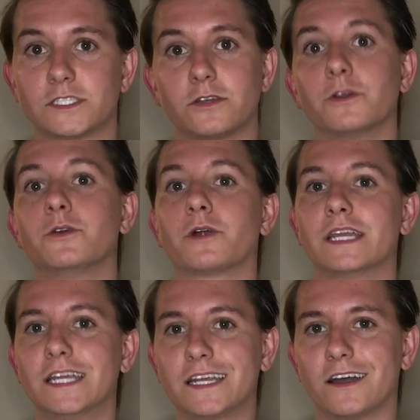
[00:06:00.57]
So your
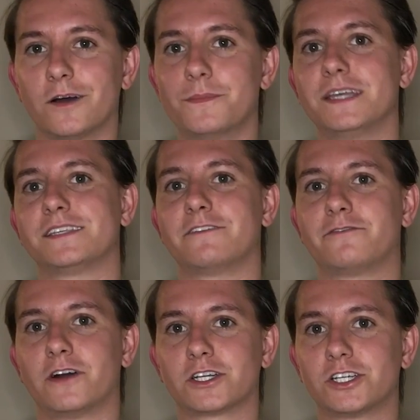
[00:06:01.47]
income is a
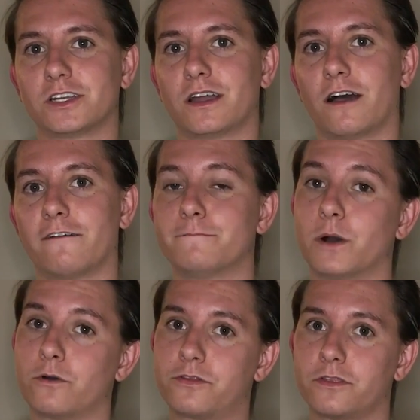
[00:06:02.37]
function of
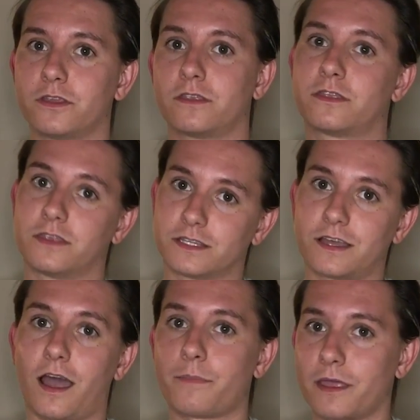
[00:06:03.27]
both the
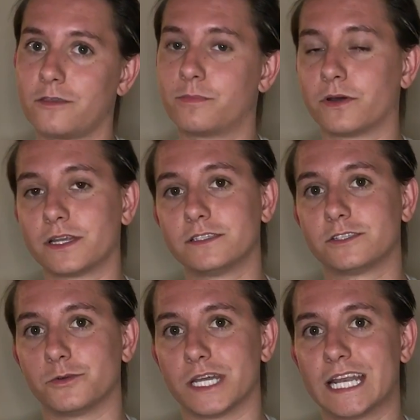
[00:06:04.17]
time that you put
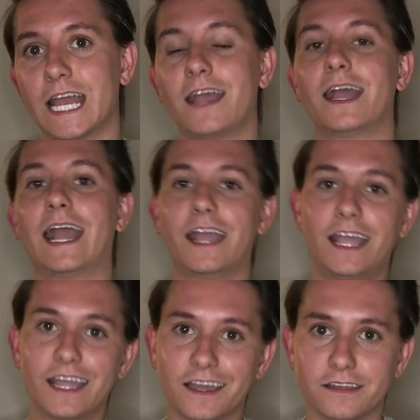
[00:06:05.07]
into it
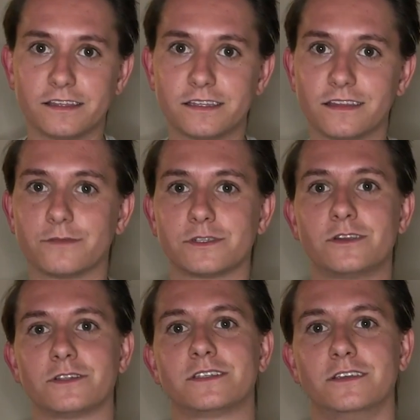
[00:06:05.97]
and the
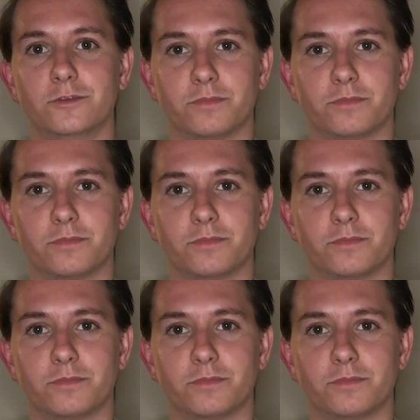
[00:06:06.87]
results that you